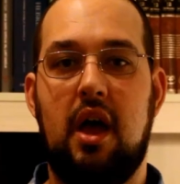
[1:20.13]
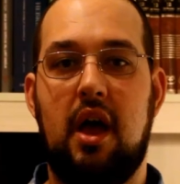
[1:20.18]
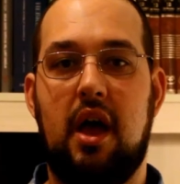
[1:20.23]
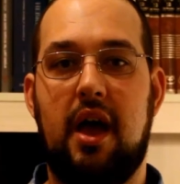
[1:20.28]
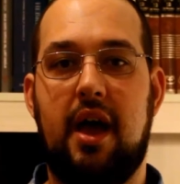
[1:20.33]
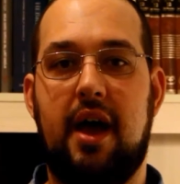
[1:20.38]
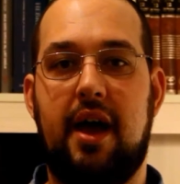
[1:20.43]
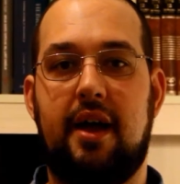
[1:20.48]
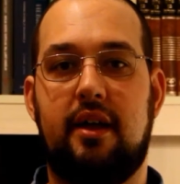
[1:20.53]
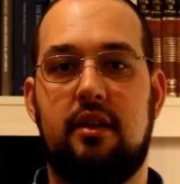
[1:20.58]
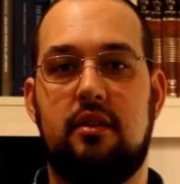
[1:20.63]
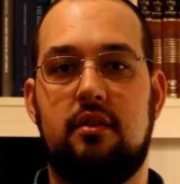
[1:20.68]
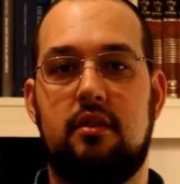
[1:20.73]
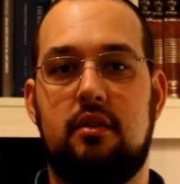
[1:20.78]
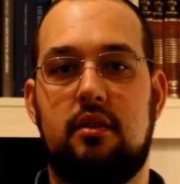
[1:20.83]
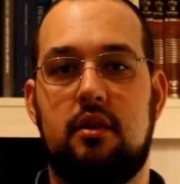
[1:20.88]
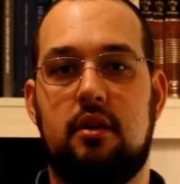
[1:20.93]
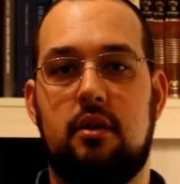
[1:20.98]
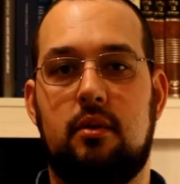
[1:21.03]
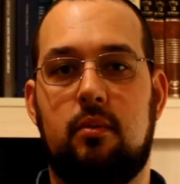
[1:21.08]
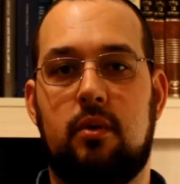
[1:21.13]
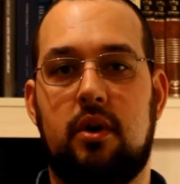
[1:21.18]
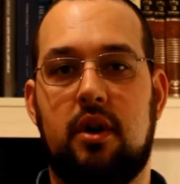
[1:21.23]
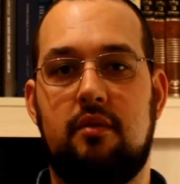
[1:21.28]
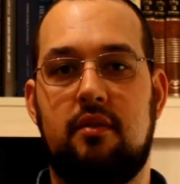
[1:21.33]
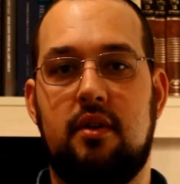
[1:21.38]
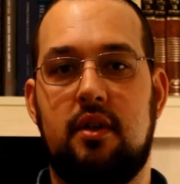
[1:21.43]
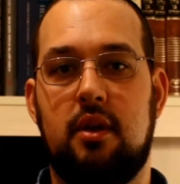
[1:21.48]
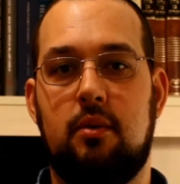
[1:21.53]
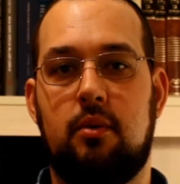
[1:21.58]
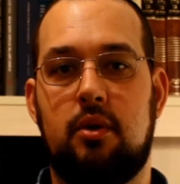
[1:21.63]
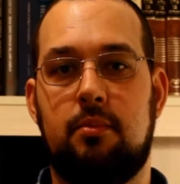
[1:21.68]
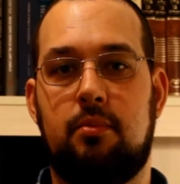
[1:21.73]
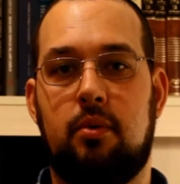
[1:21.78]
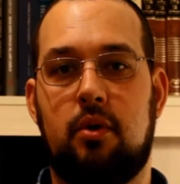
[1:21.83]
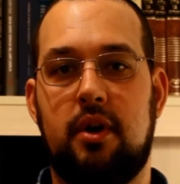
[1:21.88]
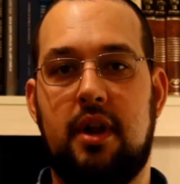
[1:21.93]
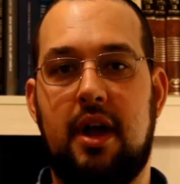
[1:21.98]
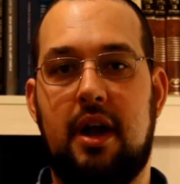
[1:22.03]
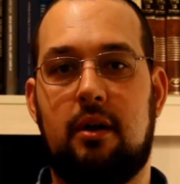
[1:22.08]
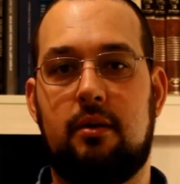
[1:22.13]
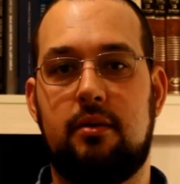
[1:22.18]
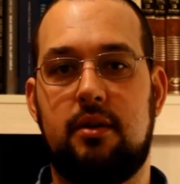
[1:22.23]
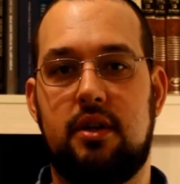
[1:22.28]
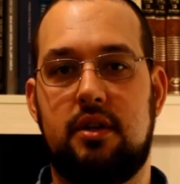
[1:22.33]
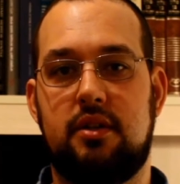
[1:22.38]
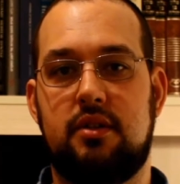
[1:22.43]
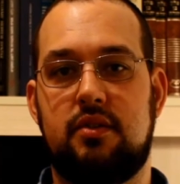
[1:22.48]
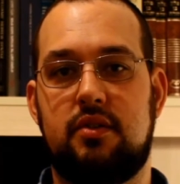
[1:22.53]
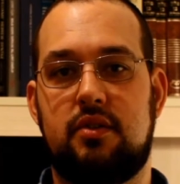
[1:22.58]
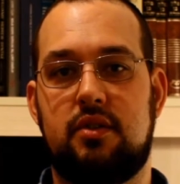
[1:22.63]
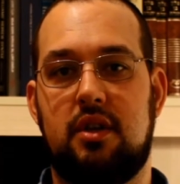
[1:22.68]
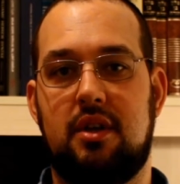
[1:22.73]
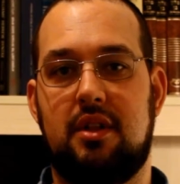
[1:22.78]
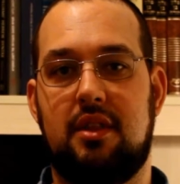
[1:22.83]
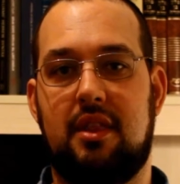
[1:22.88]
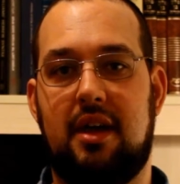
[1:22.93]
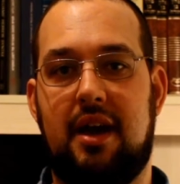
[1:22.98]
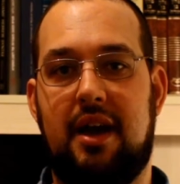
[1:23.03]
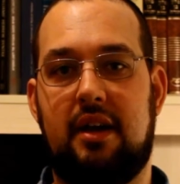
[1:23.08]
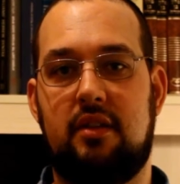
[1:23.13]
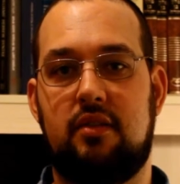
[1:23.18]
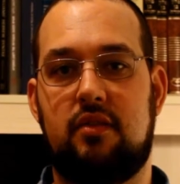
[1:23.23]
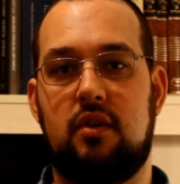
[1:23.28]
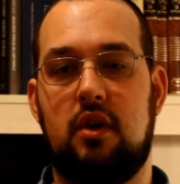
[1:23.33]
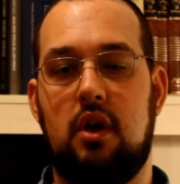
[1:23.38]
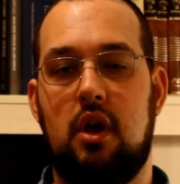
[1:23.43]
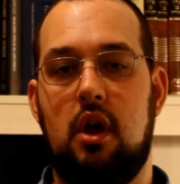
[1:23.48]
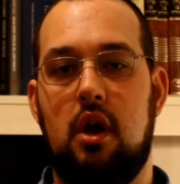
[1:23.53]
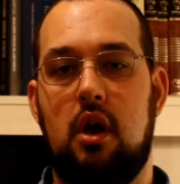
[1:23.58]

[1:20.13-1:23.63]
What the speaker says: and what I really want to point out is that